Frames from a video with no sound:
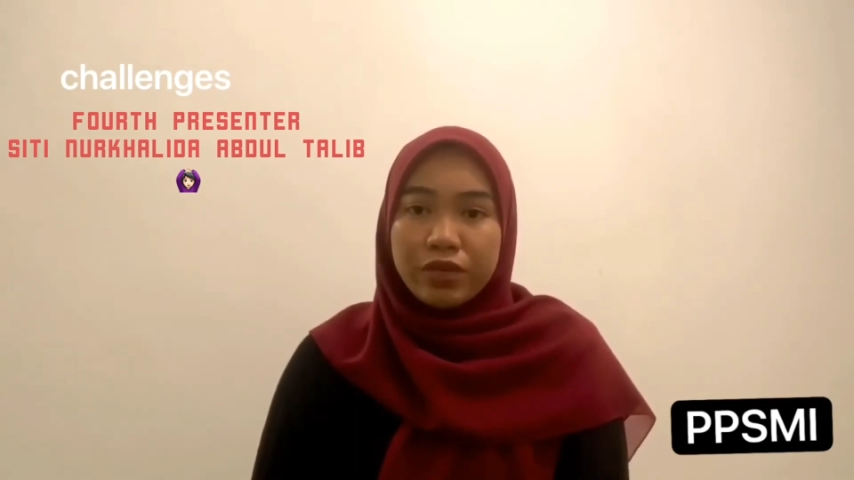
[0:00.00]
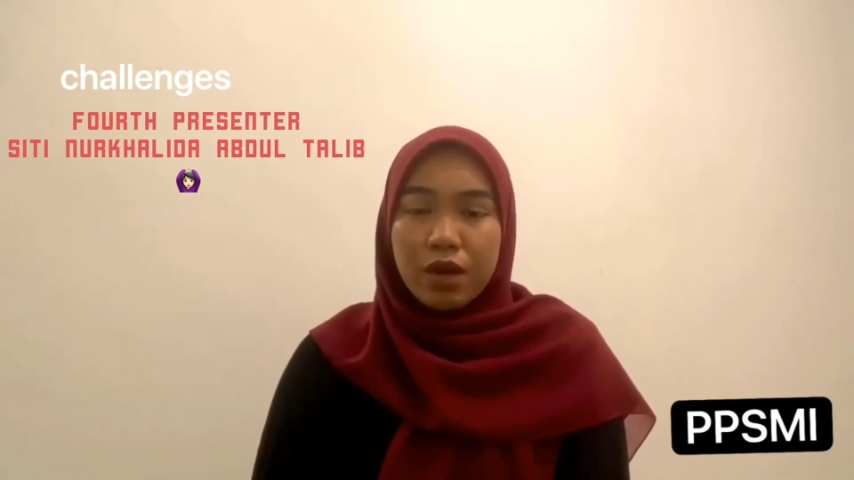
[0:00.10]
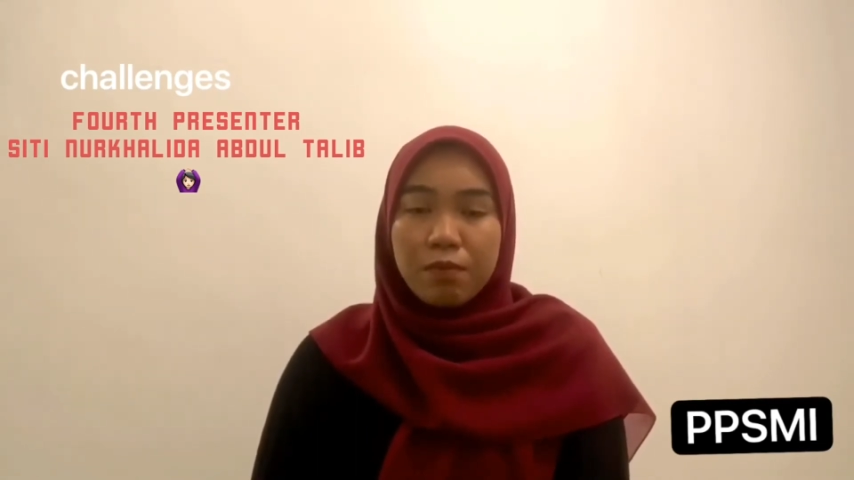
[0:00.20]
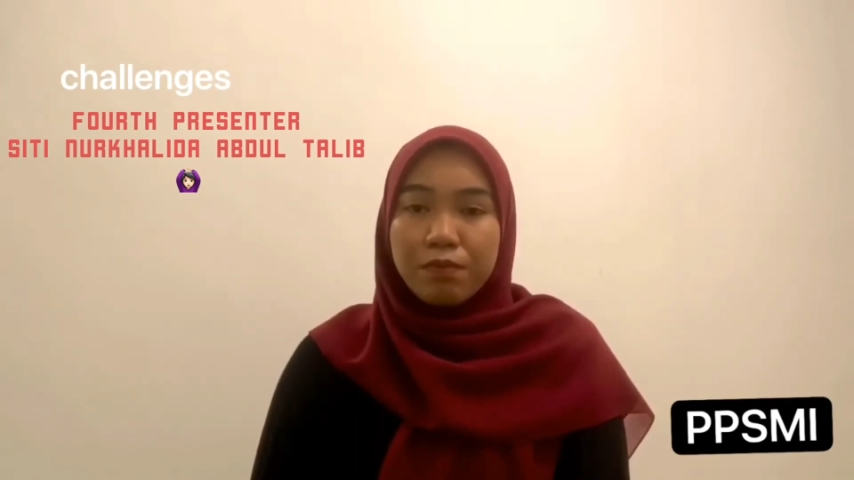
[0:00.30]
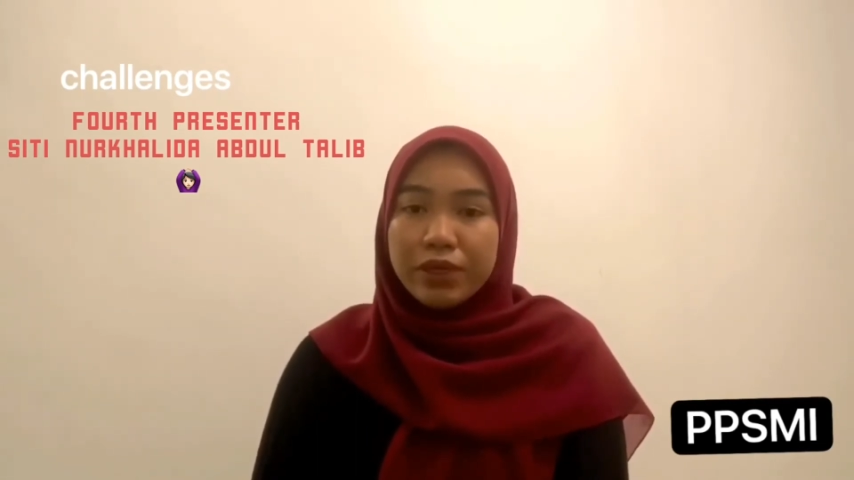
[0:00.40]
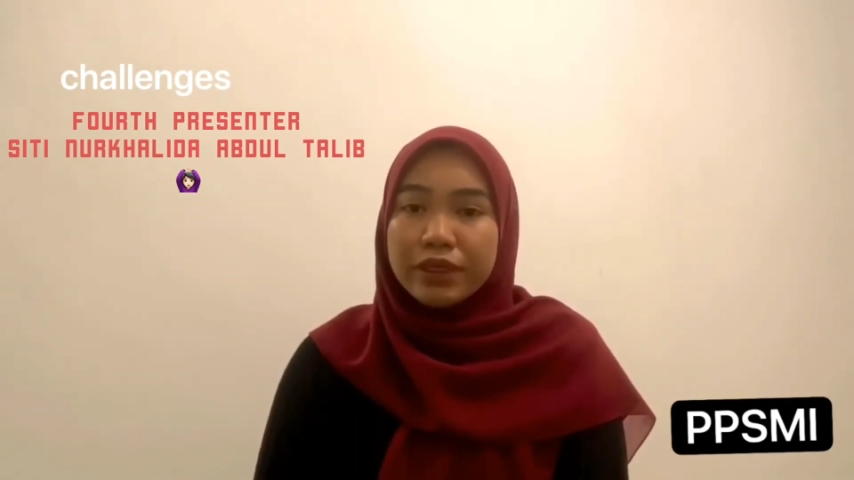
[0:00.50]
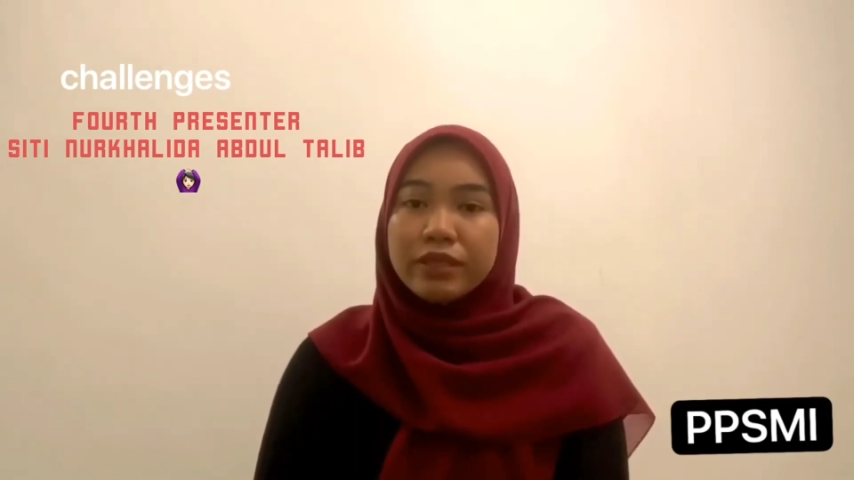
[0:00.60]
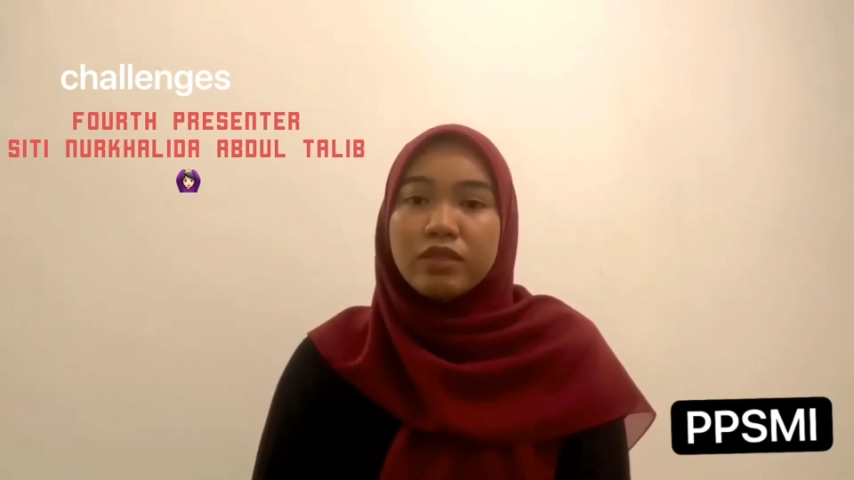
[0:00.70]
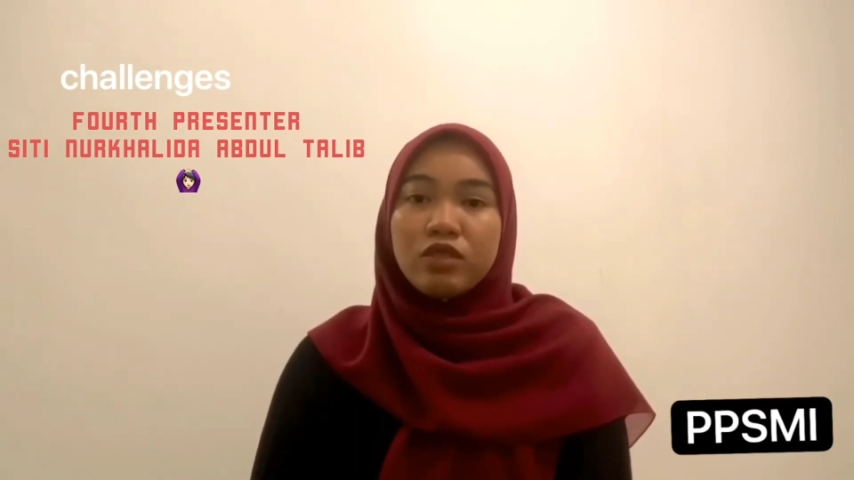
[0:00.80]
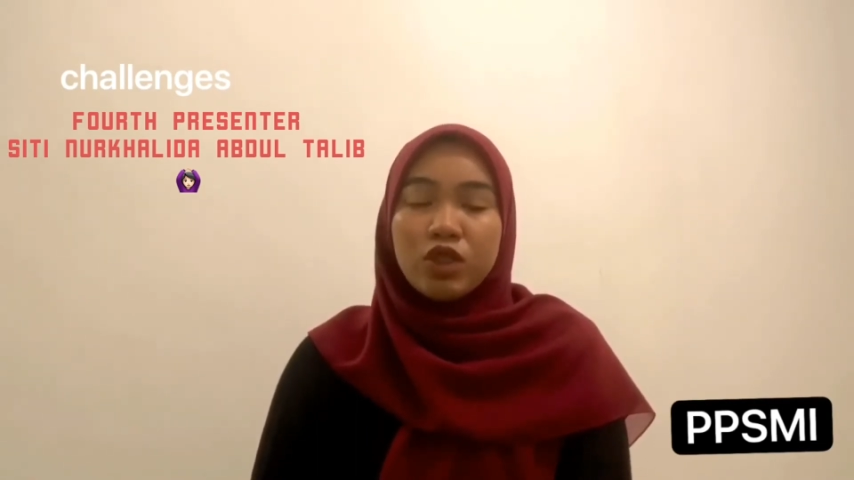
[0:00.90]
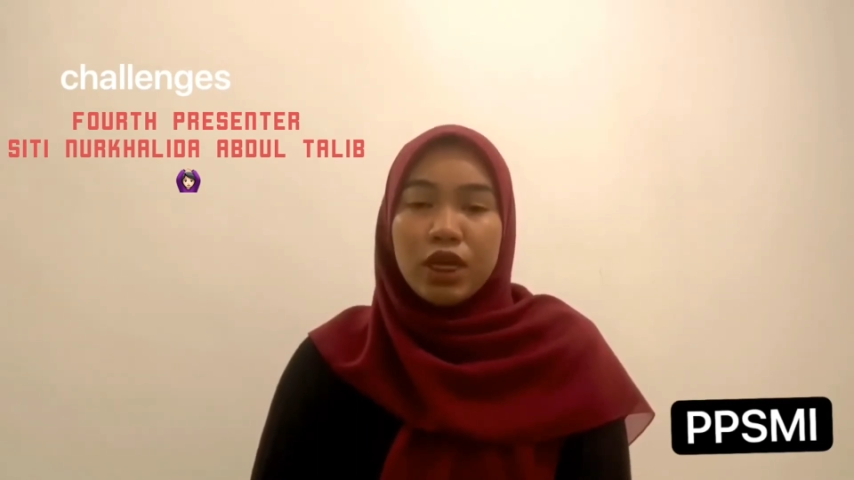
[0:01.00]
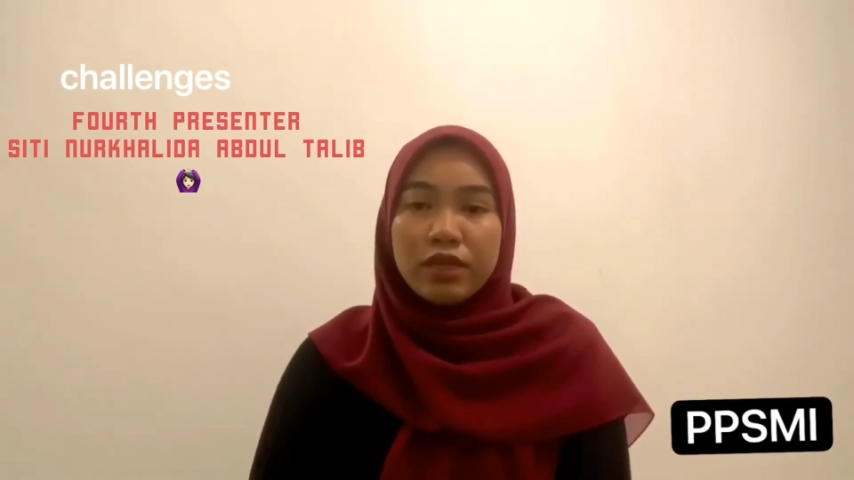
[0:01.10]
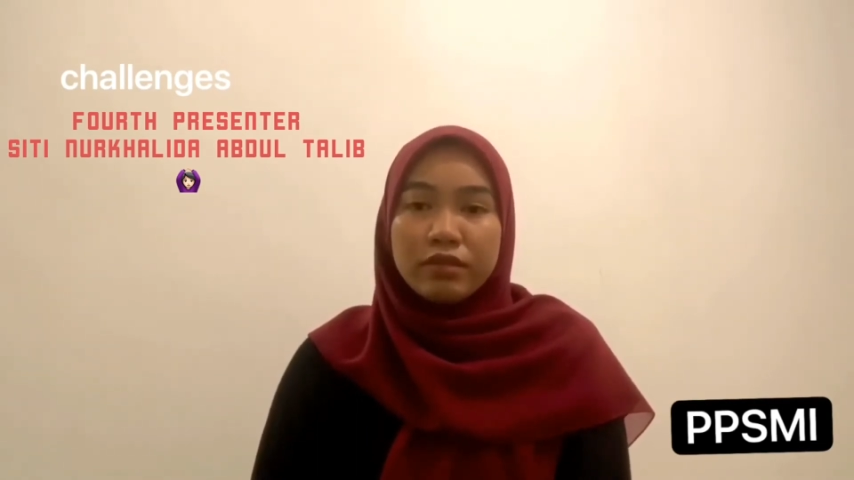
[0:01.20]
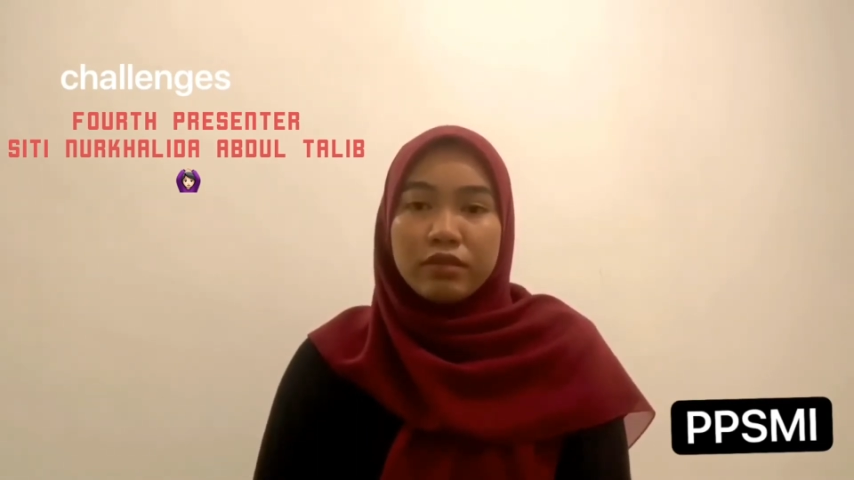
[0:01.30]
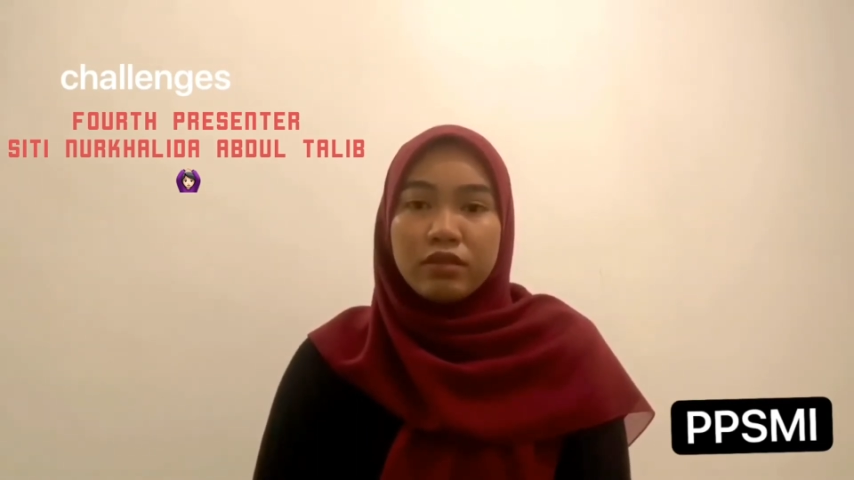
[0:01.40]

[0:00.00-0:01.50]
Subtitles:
biggest challenges,